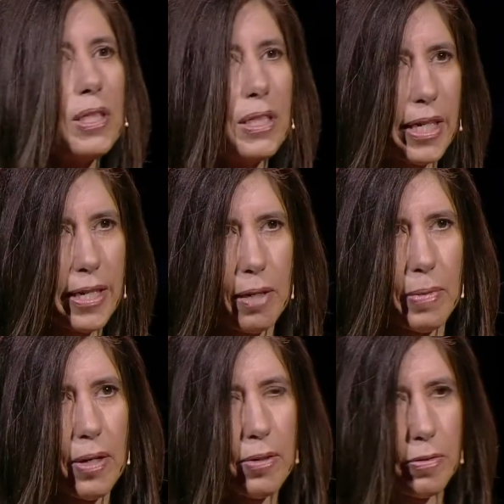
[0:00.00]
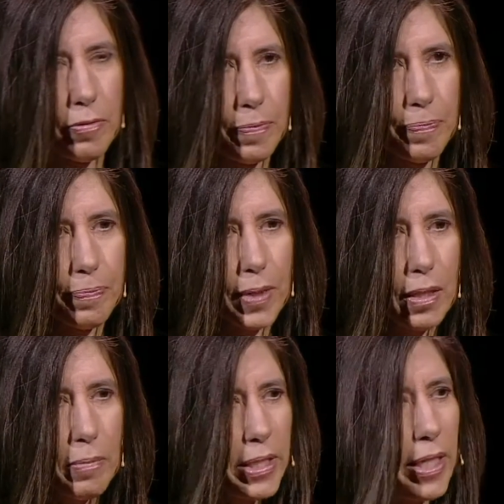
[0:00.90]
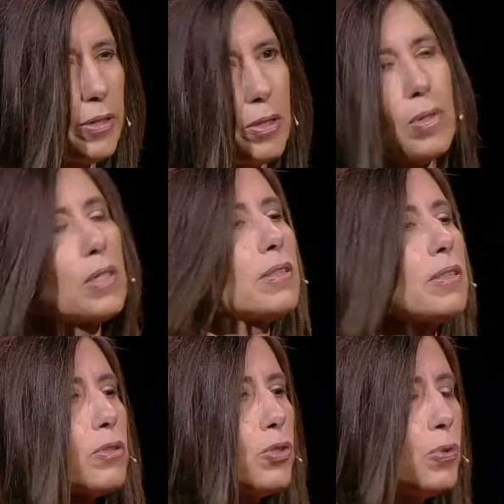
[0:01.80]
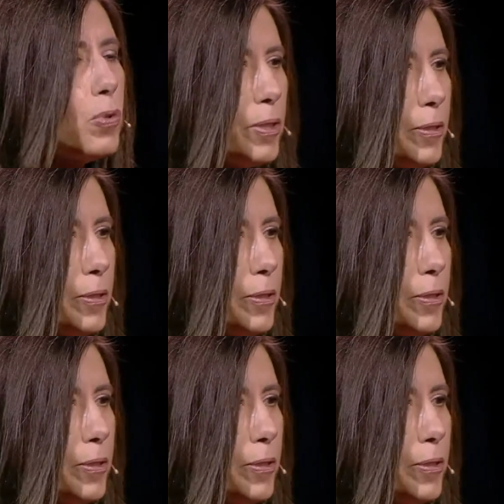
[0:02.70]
they came out of. Let me take you on a little tour.